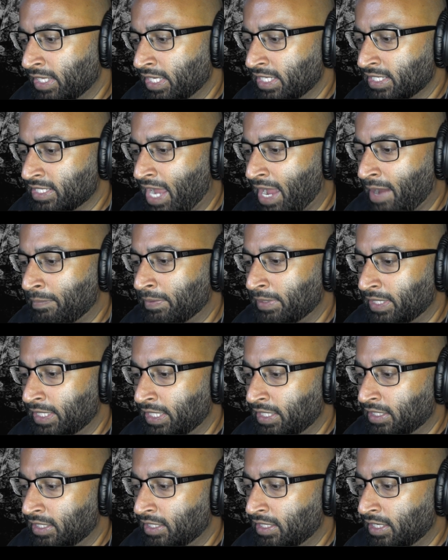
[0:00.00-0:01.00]
is
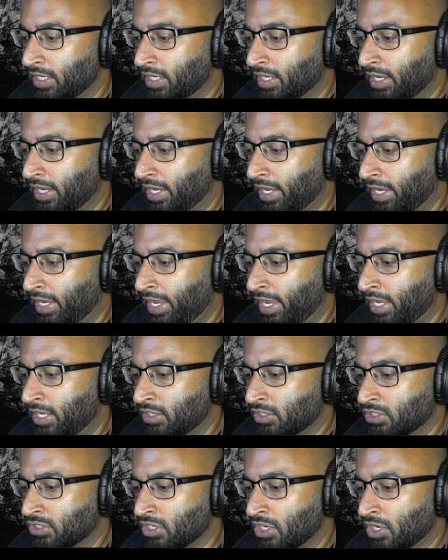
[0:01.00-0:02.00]
happening
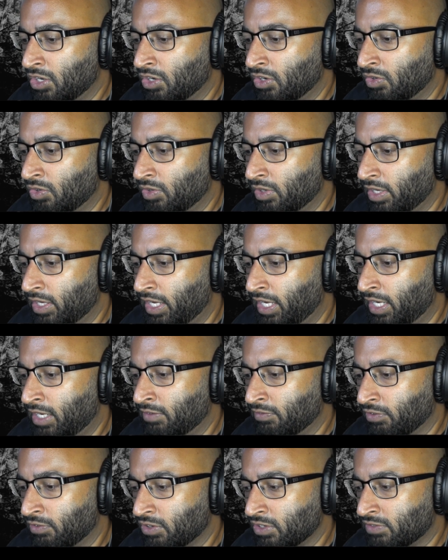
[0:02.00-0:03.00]
and so
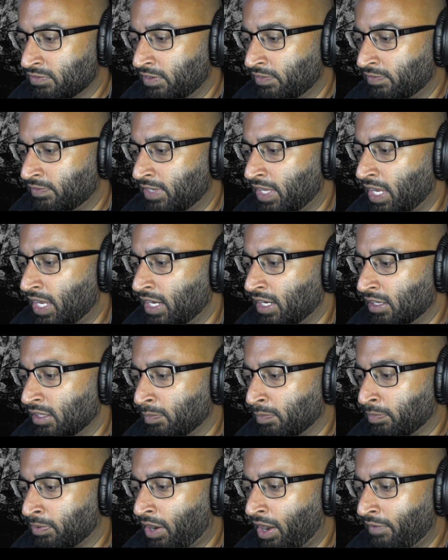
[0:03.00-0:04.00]
in verse 15,
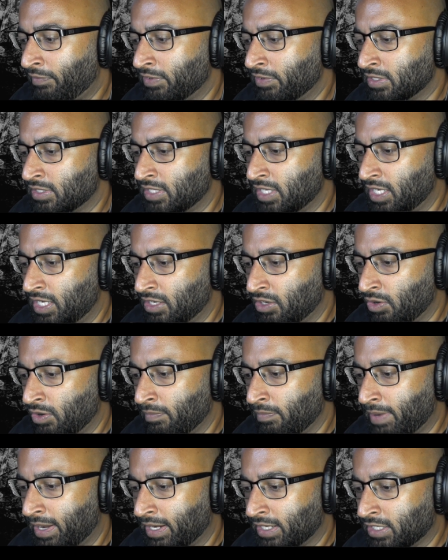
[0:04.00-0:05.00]
the prophecy,
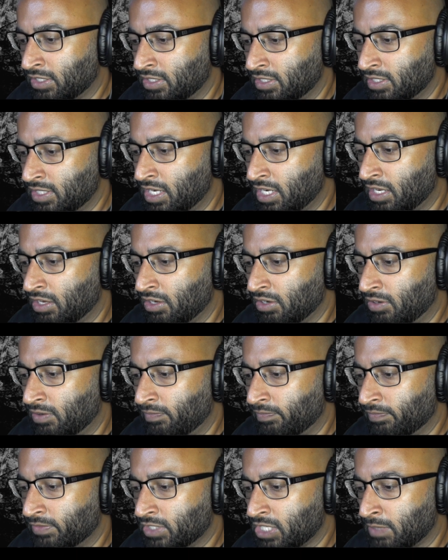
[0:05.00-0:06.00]
going back to
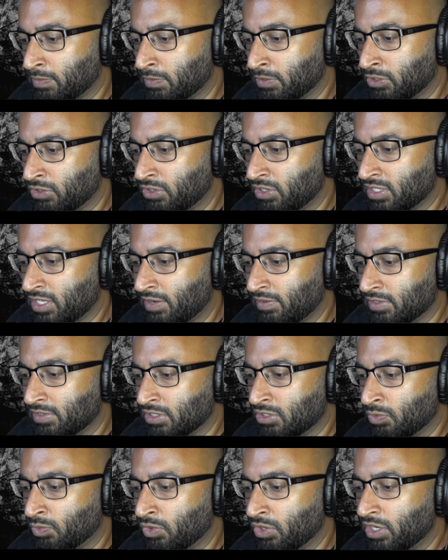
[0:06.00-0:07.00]
Ezekiel chapter 37,
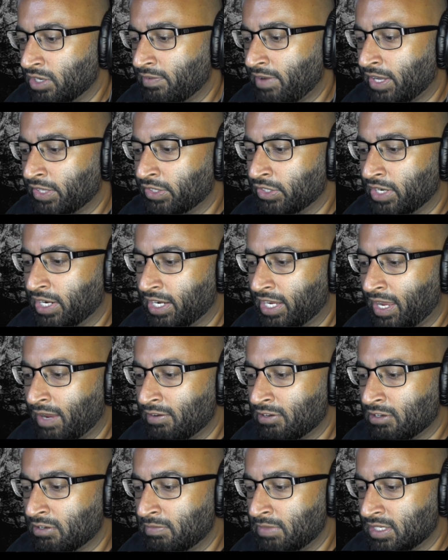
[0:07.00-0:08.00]
says, The word of Adonai
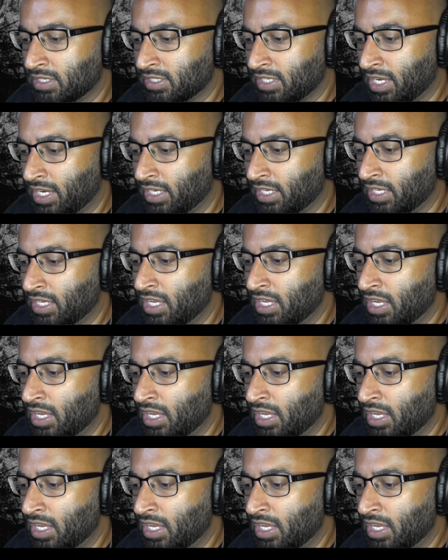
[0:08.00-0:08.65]
came to me, saying,